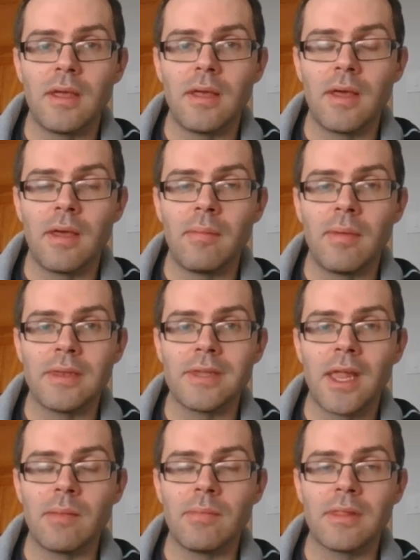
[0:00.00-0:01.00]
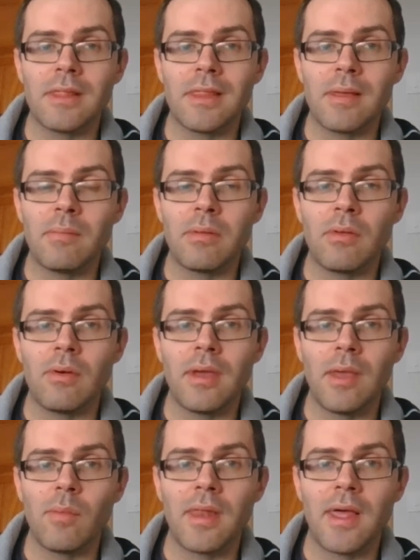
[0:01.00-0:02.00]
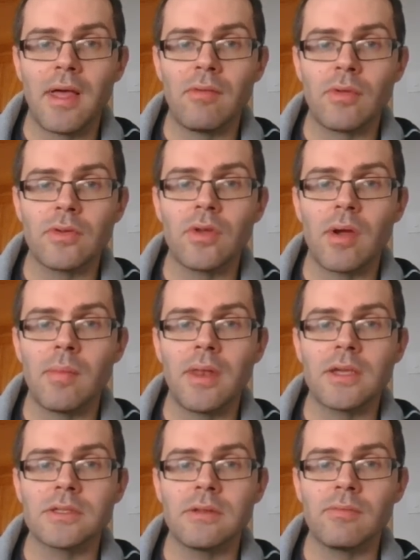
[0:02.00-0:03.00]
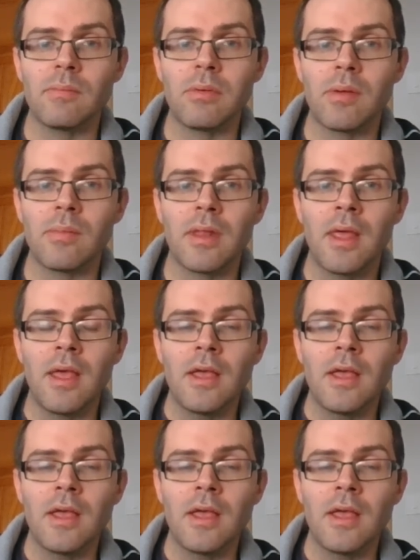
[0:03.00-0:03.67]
entitlement that the employee will have on termination of employment.